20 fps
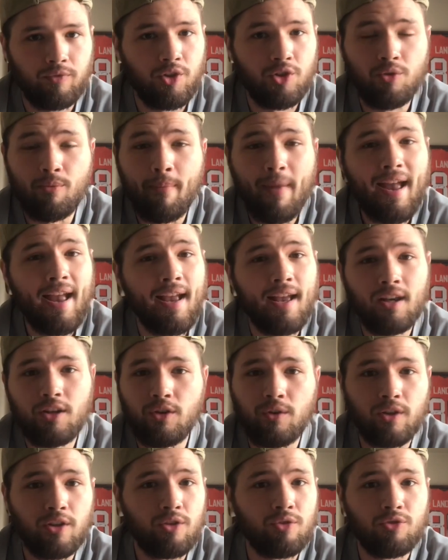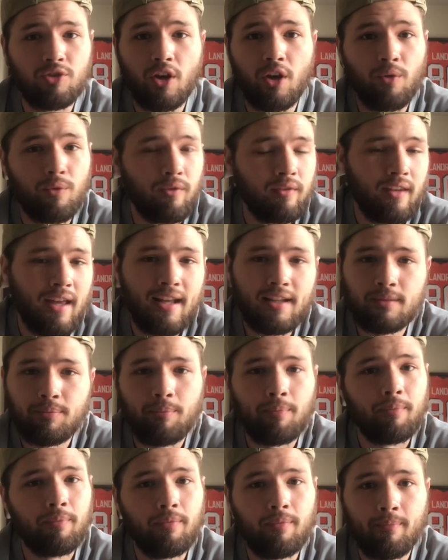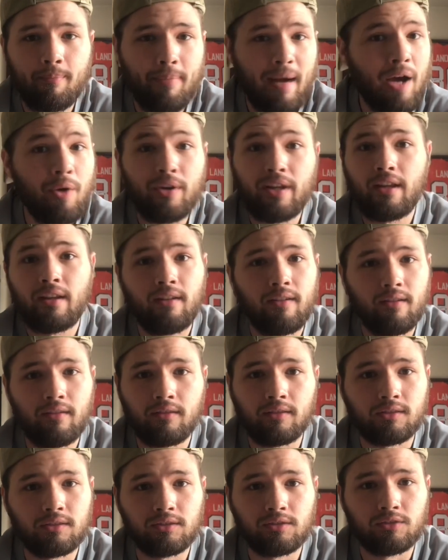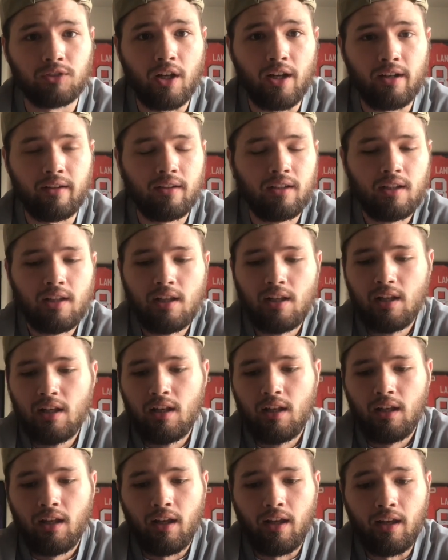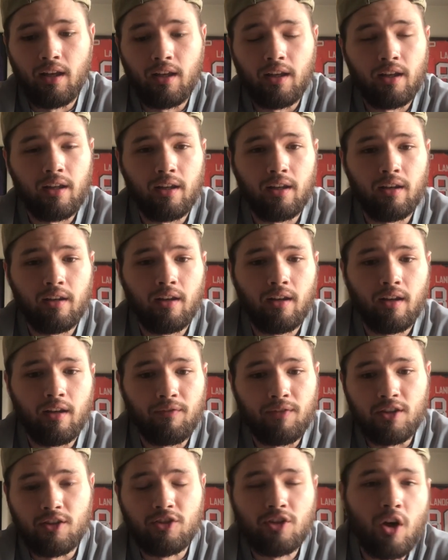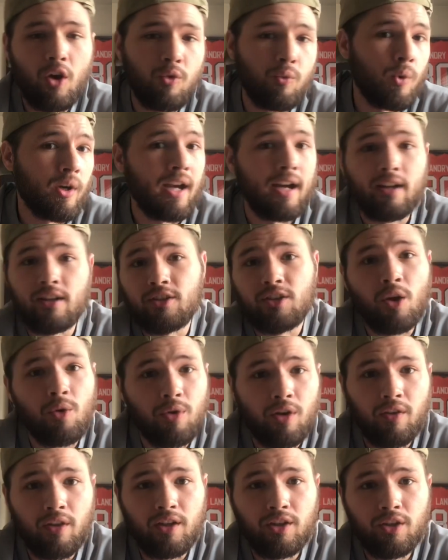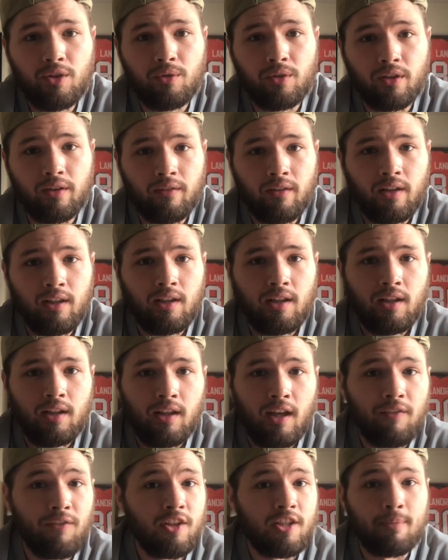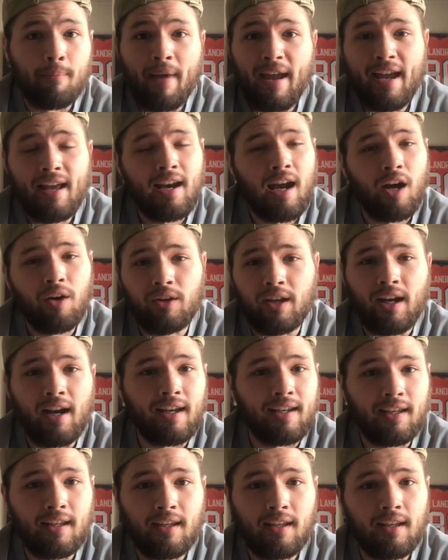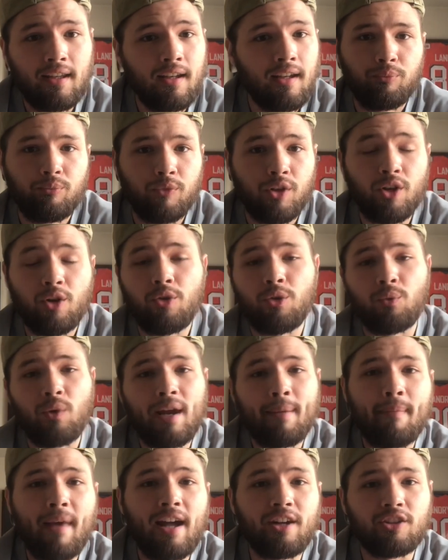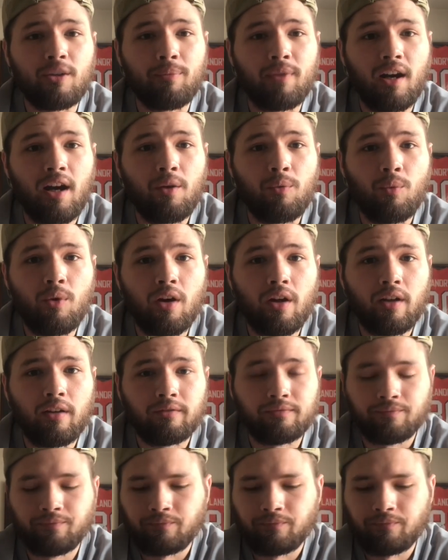do man, you can do zone. That's about it, right? And if it's zone, what kind of zone are they doing? If it's man, how can I get, the right matchup that I want?